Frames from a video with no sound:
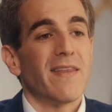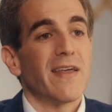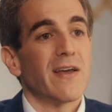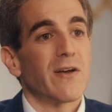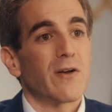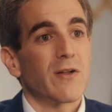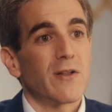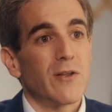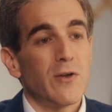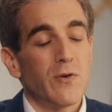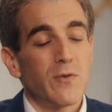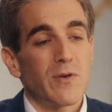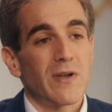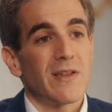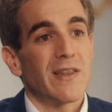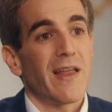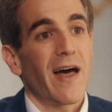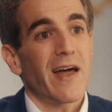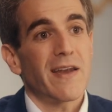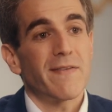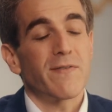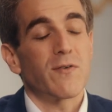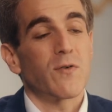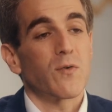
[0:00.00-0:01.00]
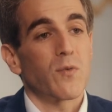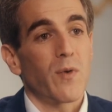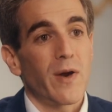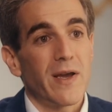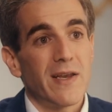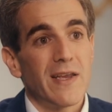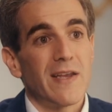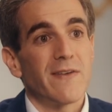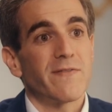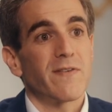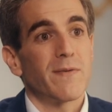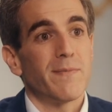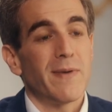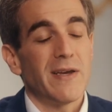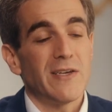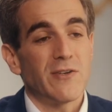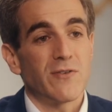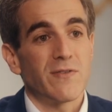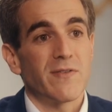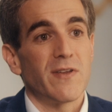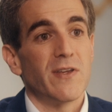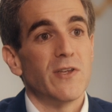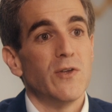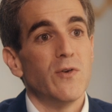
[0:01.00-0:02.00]
that include a lot of great
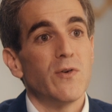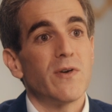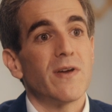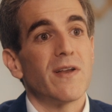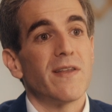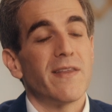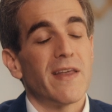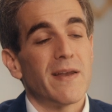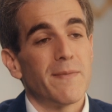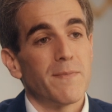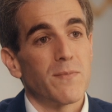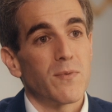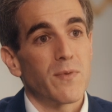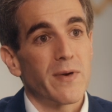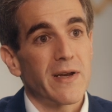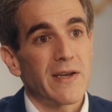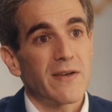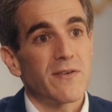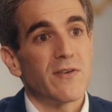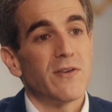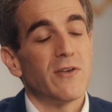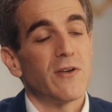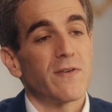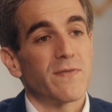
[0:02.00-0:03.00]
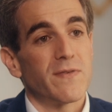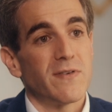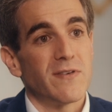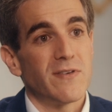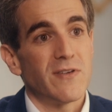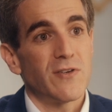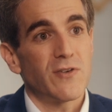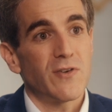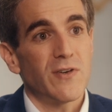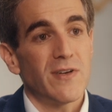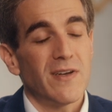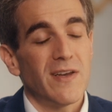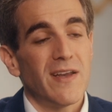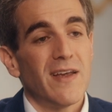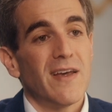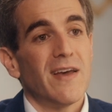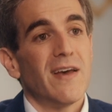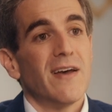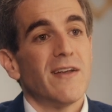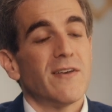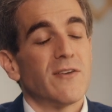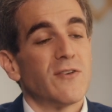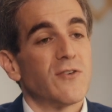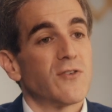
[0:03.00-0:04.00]
information that you can then bring to your physician
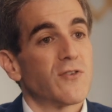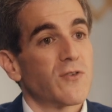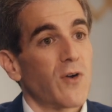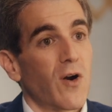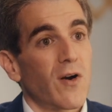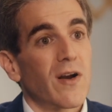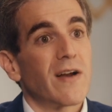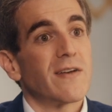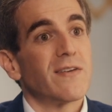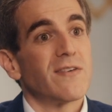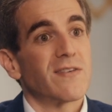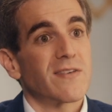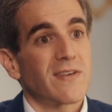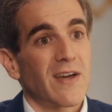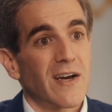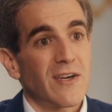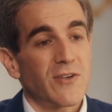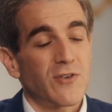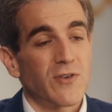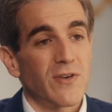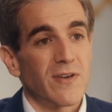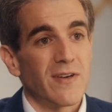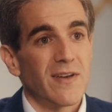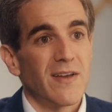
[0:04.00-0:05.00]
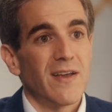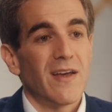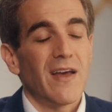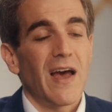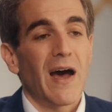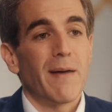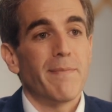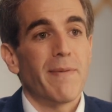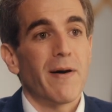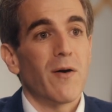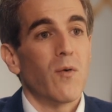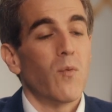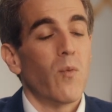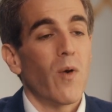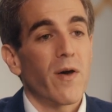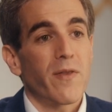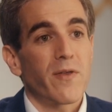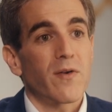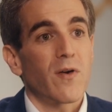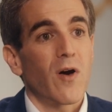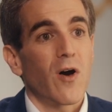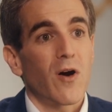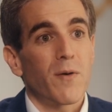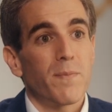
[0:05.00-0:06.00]
to start a discussion about
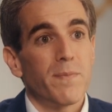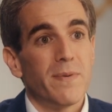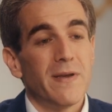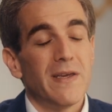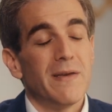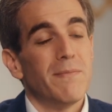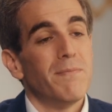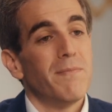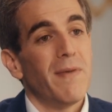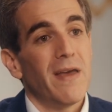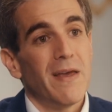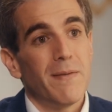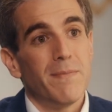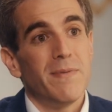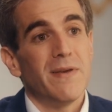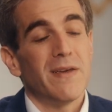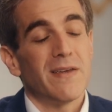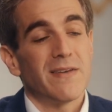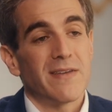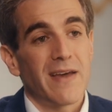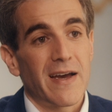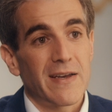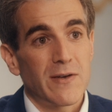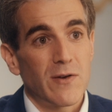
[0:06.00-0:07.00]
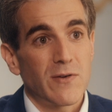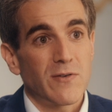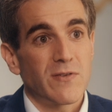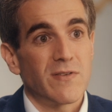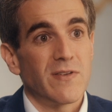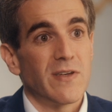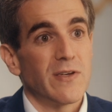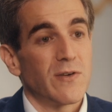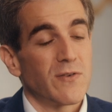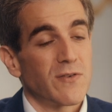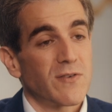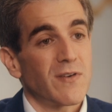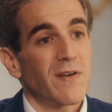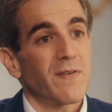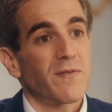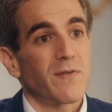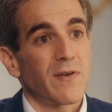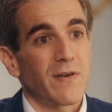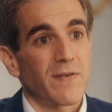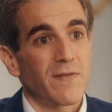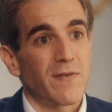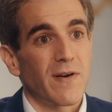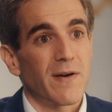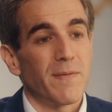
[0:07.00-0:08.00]
whether RP may be a diagnosis that you're
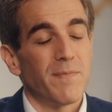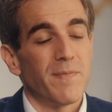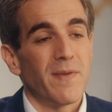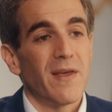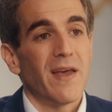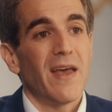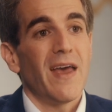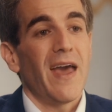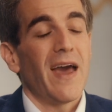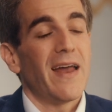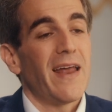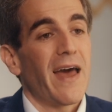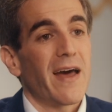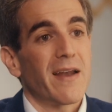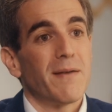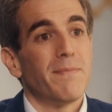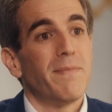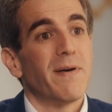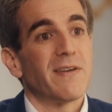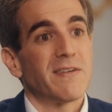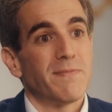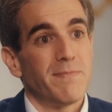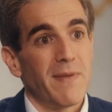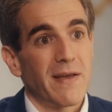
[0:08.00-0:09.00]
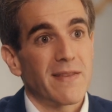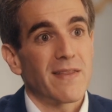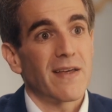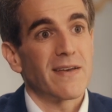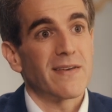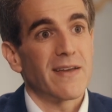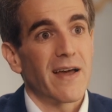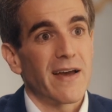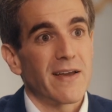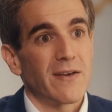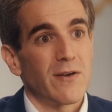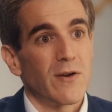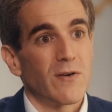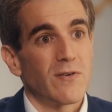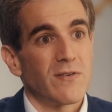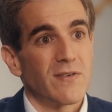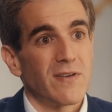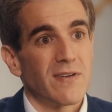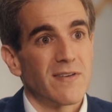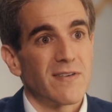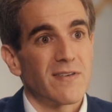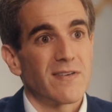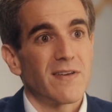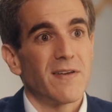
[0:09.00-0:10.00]
suffering from and how to best make that
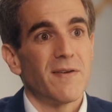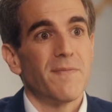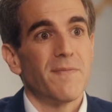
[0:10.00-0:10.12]
diagnosis.